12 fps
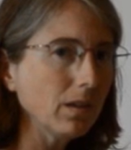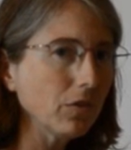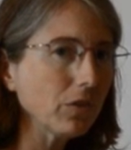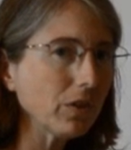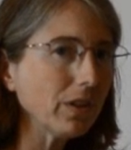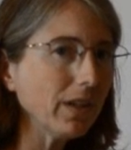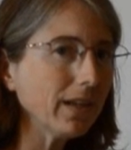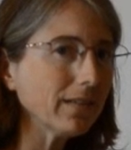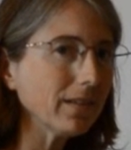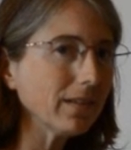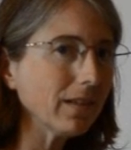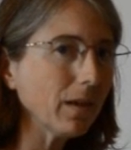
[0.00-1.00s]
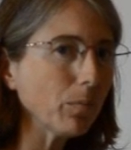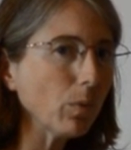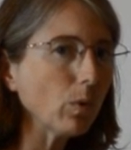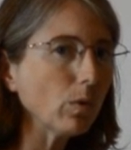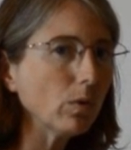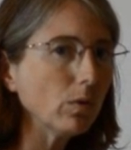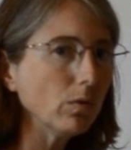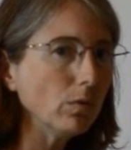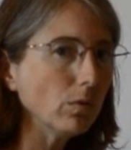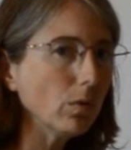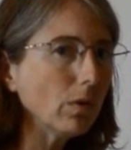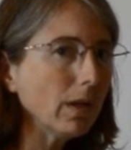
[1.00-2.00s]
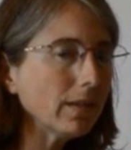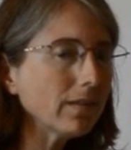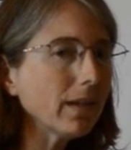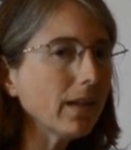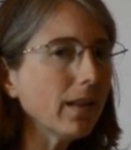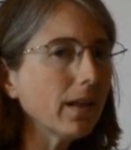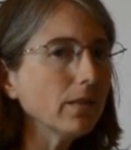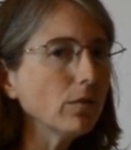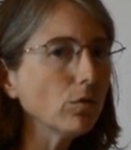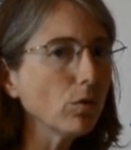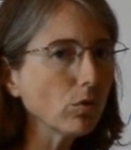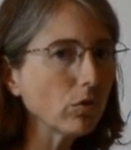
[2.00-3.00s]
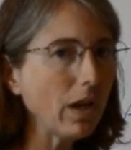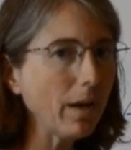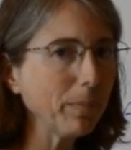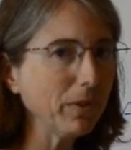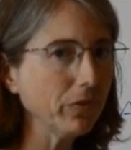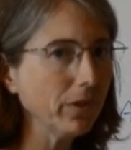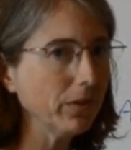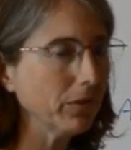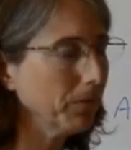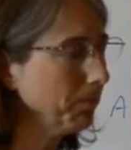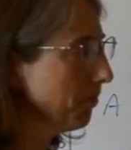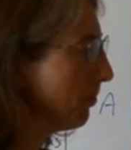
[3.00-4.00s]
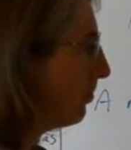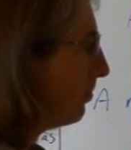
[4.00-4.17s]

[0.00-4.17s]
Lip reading: Let's look at the next example. No les quedan dos lápices.